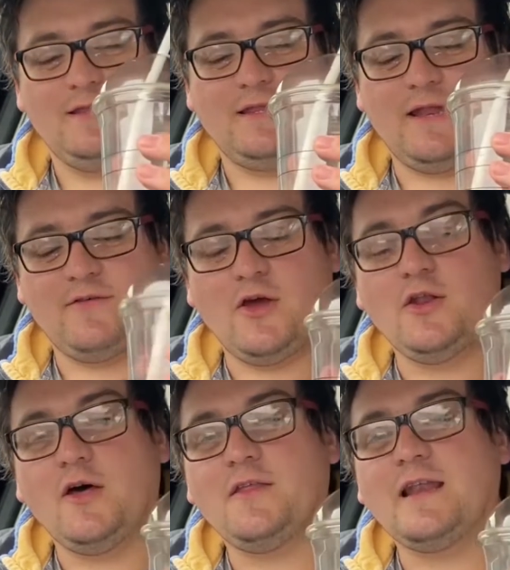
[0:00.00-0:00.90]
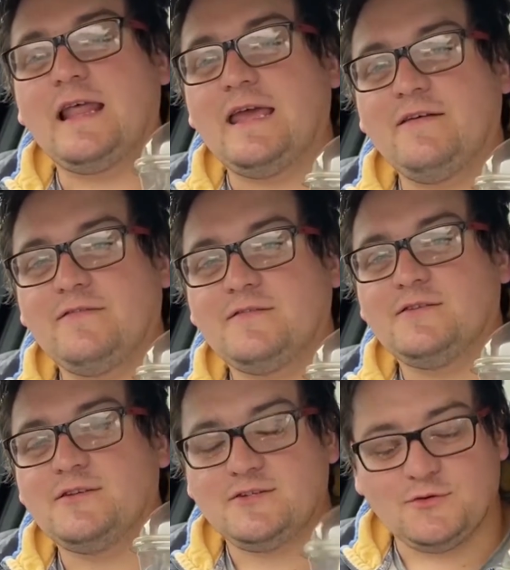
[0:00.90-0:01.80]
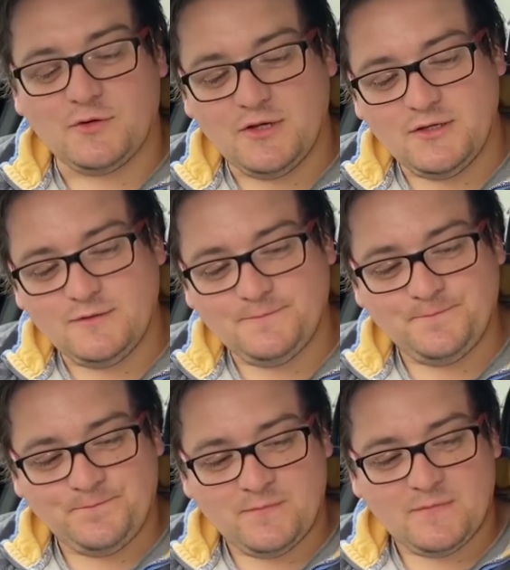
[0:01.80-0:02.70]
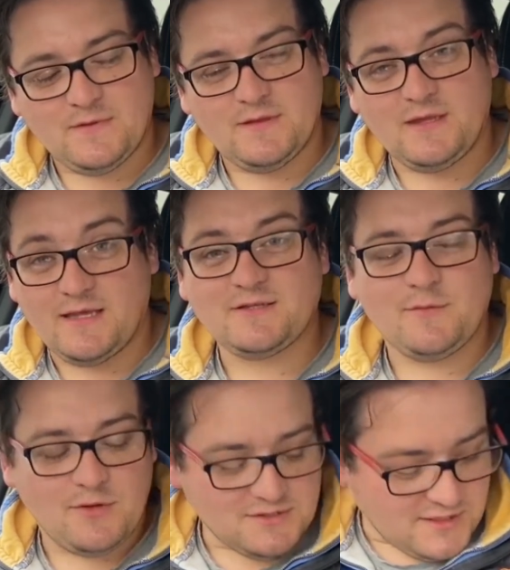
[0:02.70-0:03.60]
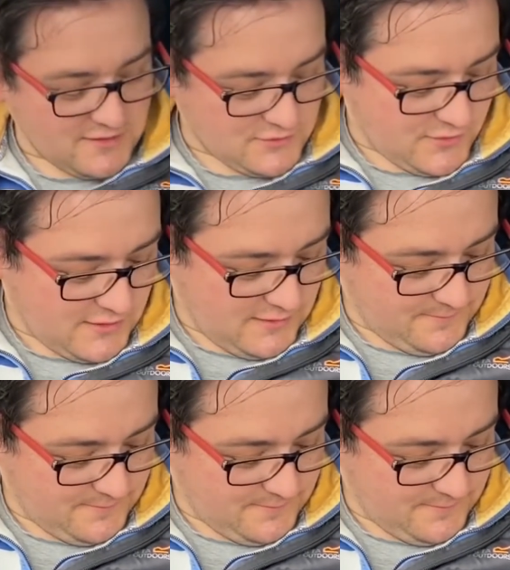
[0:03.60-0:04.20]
that I've got nothing left to show you. That's how much I enjoyed it.